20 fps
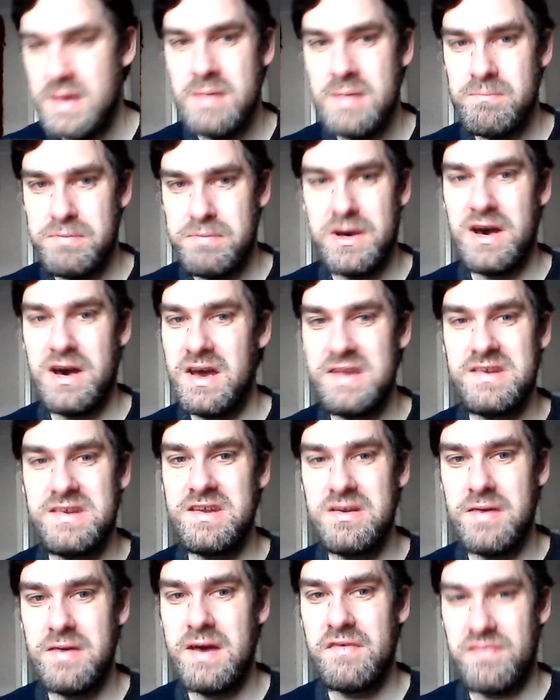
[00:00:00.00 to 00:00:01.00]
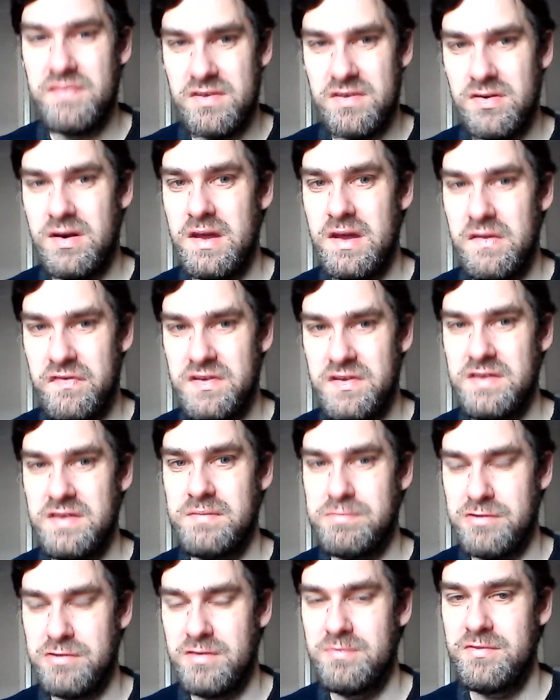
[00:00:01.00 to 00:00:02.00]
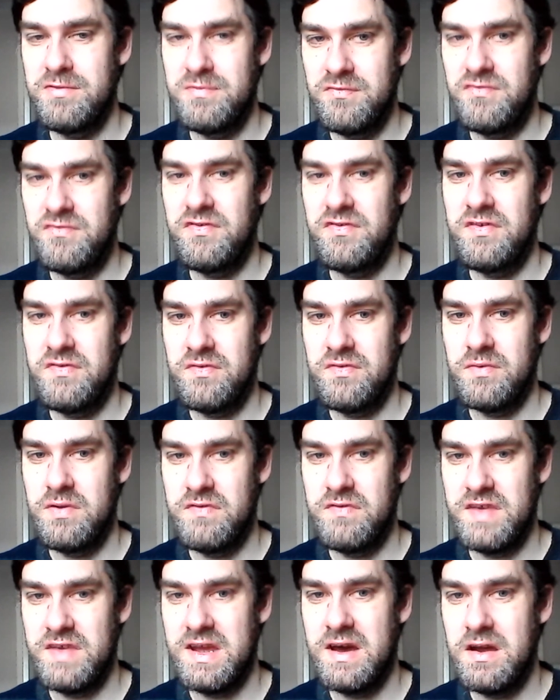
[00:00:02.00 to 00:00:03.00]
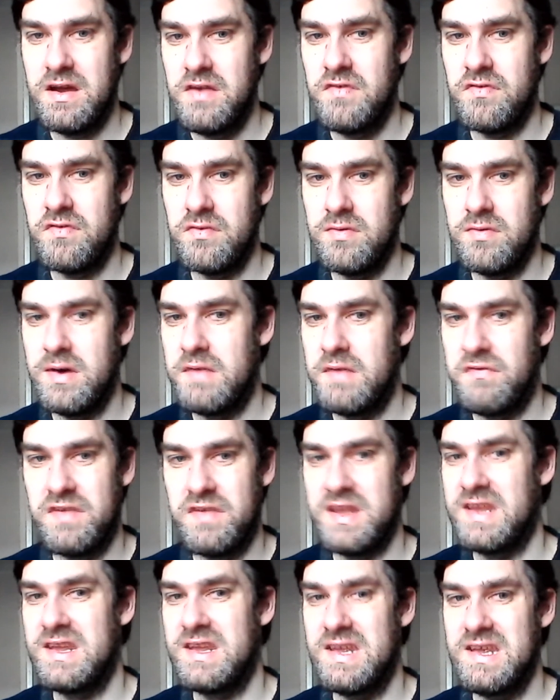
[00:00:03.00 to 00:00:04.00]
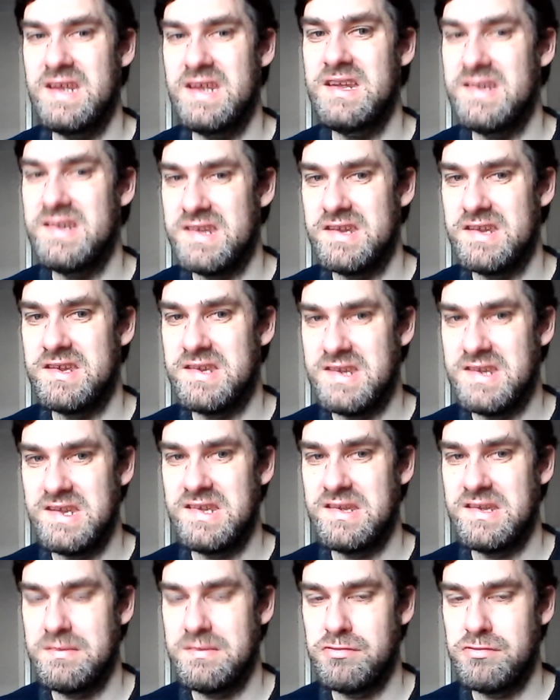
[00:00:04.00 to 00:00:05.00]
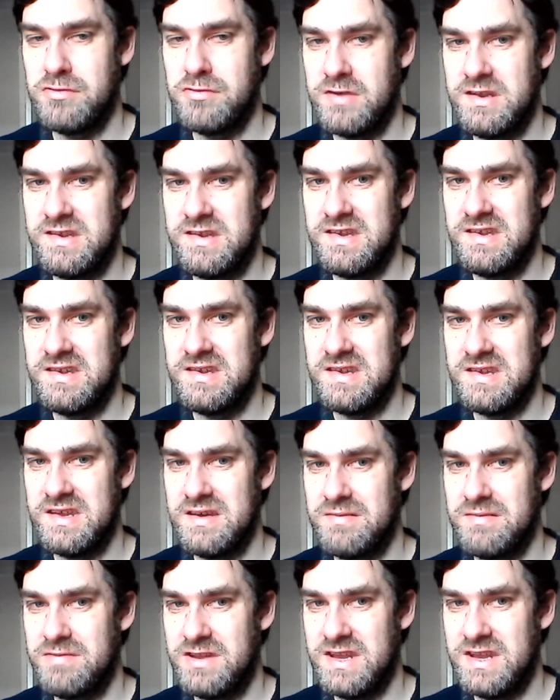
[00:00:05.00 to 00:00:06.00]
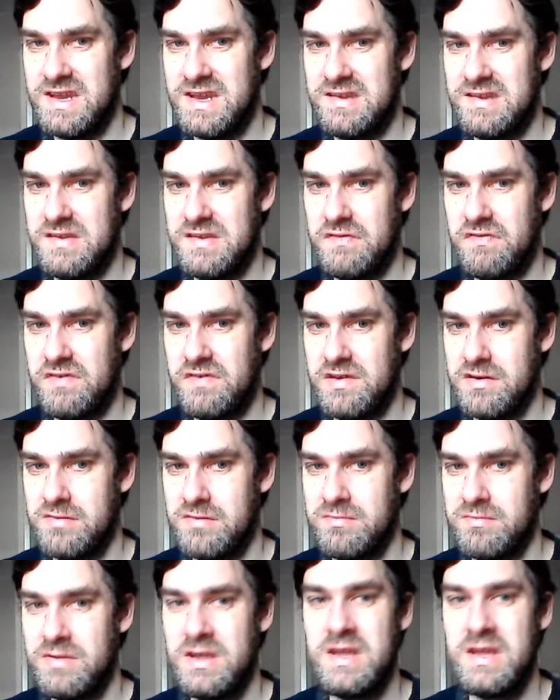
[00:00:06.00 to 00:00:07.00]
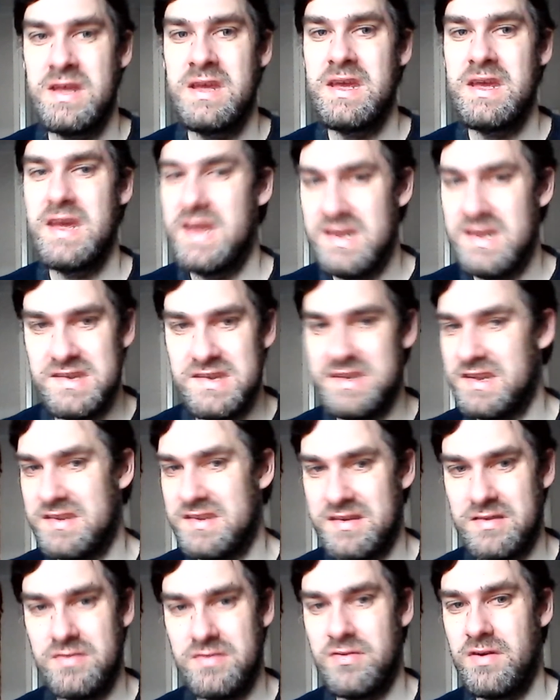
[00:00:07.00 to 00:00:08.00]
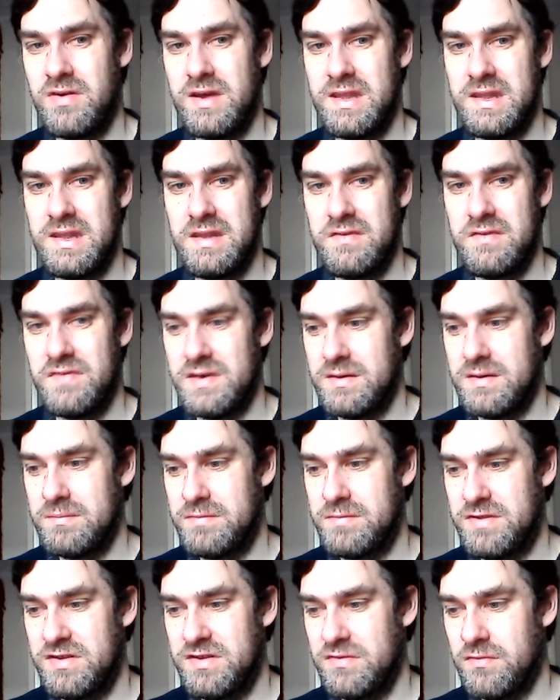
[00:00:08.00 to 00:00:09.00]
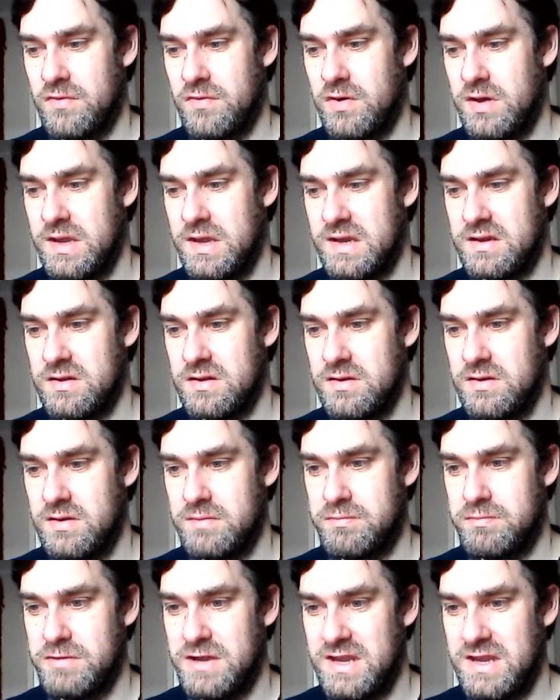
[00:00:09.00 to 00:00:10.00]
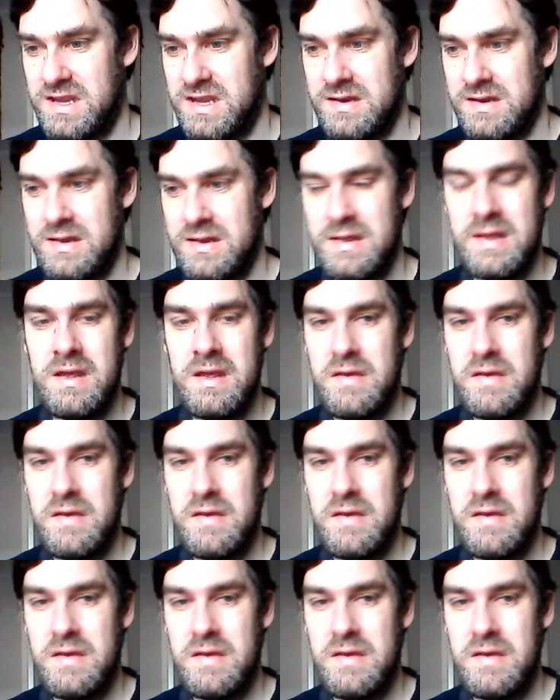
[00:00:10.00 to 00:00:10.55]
But I do have quite a few problems with it. Overall, I think it is a disappointing Terminator film. It doesn't quite live up to what it could have been.